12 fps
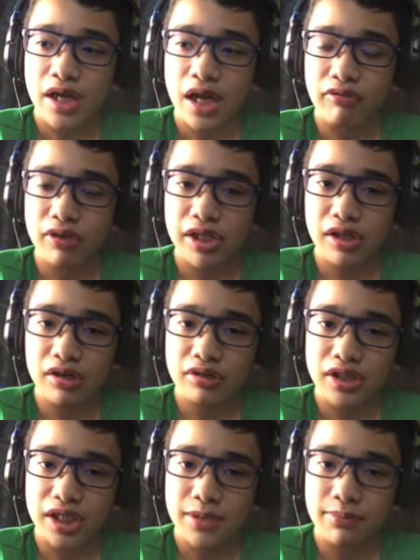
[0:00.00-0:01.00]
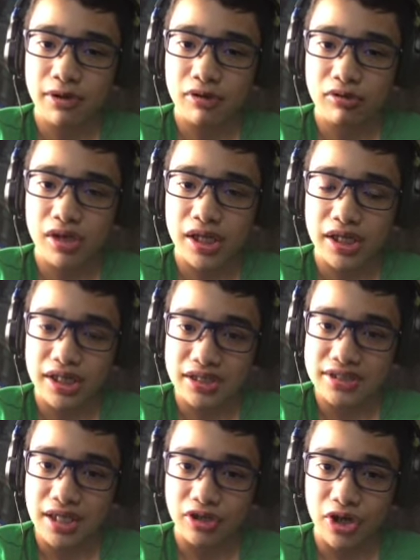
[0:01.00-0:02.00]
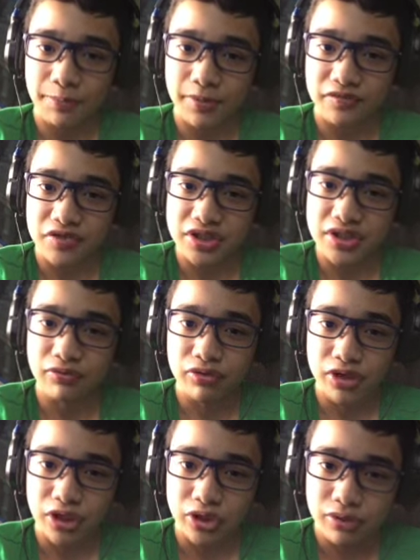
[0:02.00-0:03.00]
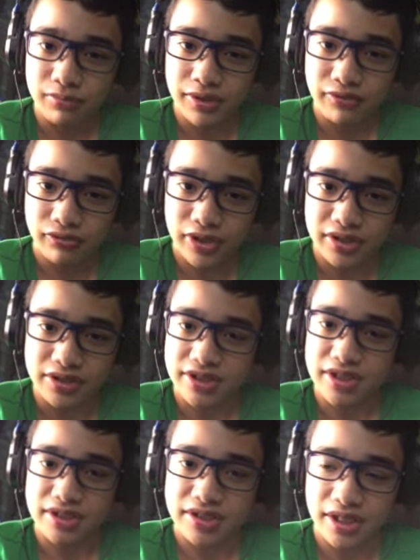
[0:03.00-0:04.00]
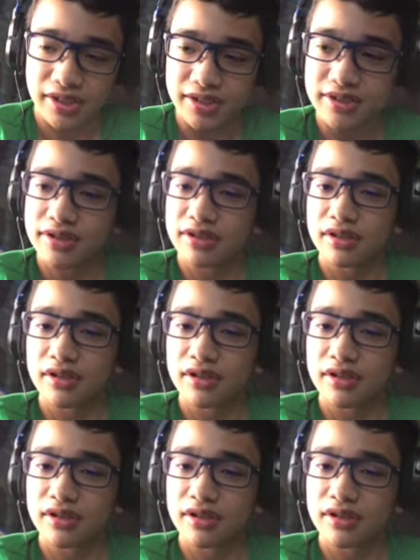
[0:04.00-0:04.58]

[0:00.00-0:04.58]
a regular teddy bear, look like an exact copy of itself with a human fetus inside it.